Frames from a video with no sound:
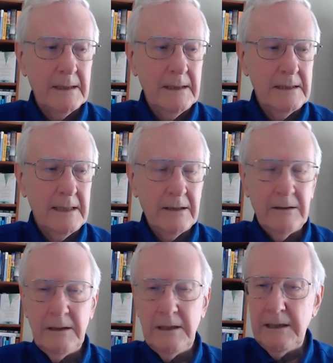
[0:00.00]
Is that
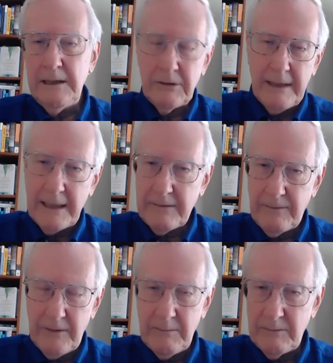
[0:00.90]
going to detract
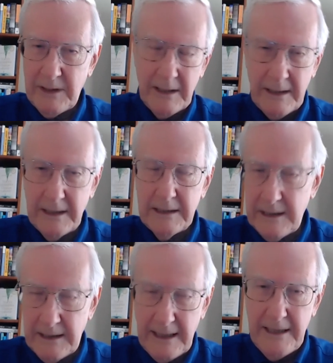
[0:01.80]
from the things
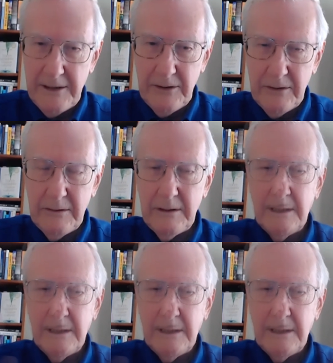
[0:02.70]
that they do?